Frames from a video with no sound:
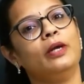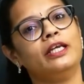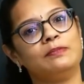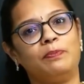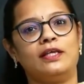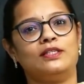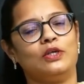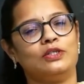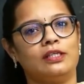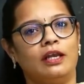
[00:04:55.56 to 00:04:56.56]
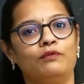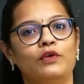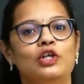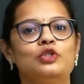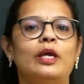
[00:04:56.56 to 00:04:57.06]
to express
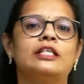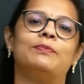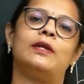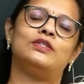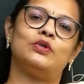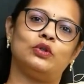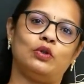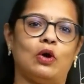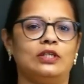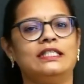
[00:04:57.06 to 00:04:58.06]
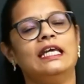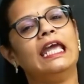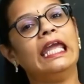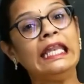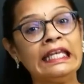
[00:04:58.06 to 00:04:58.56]
yourself, to express your thoughts
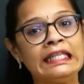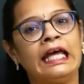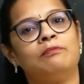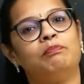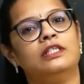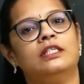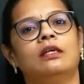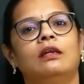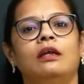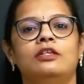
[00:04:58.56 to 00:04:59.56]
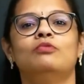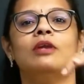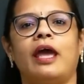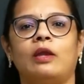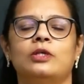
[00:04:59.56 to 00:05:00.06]
in that particular new
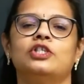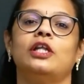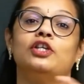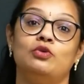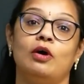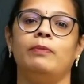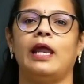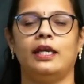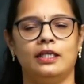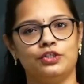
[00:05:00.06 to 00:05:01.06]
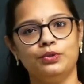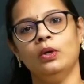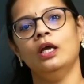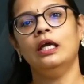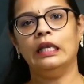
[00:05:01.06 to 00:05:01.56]
language that you are planning to